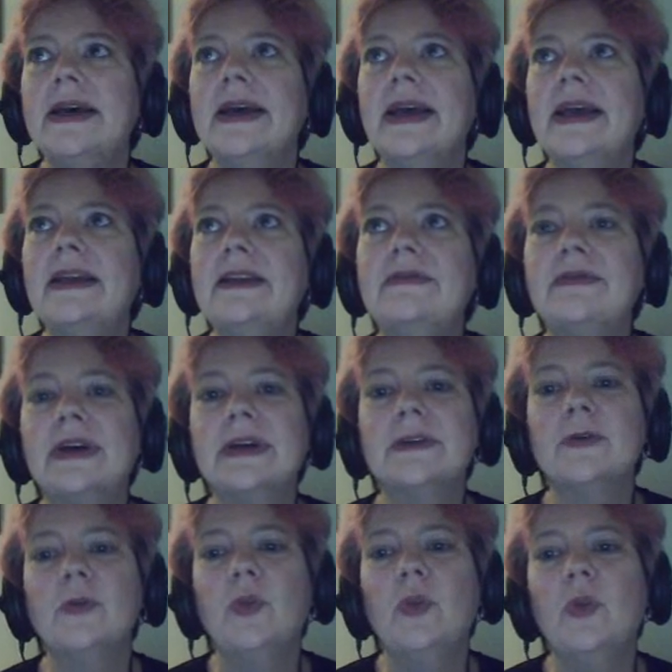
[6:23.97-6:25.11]
And in fact,
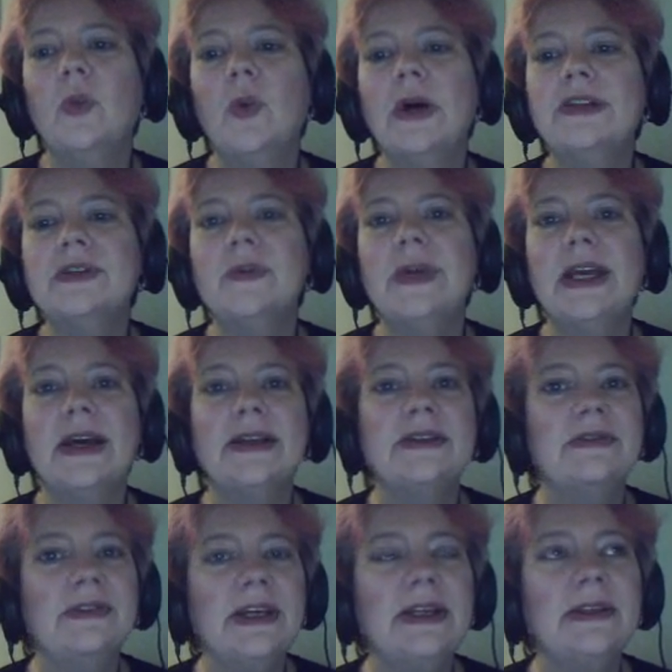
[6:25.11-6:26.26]
once we had
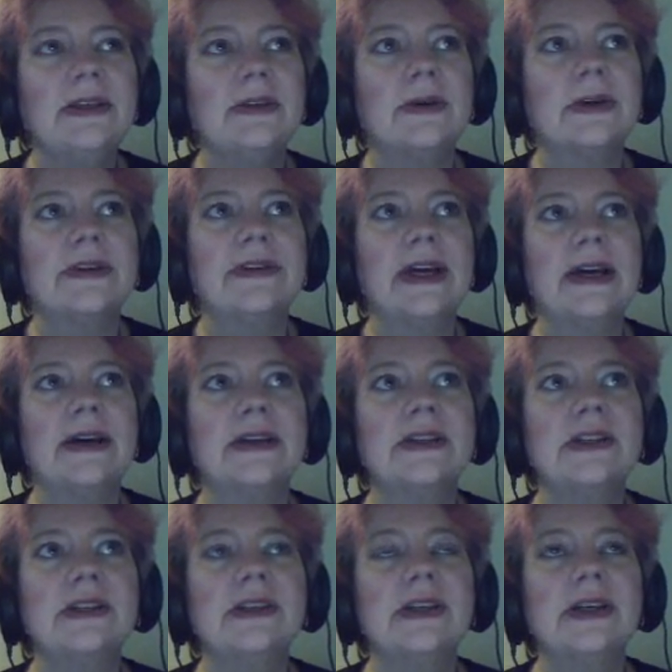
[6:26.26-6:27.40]
defeated the Lord of
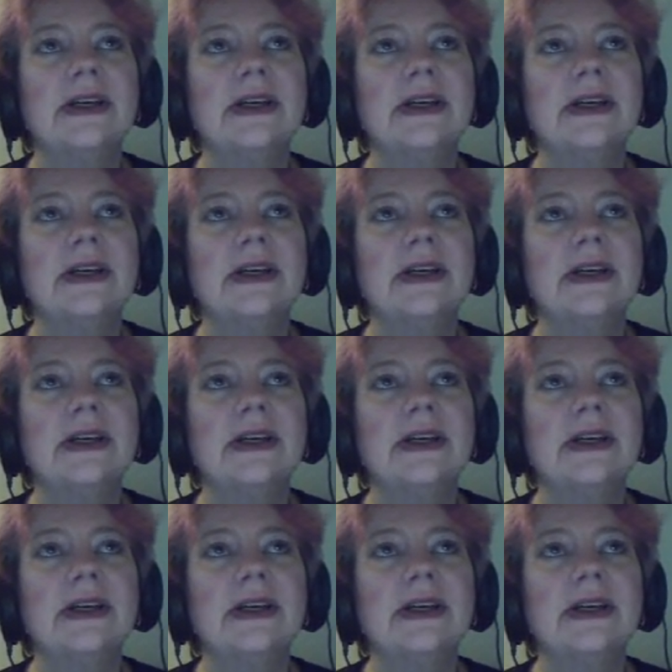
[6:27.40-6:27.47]
Ash,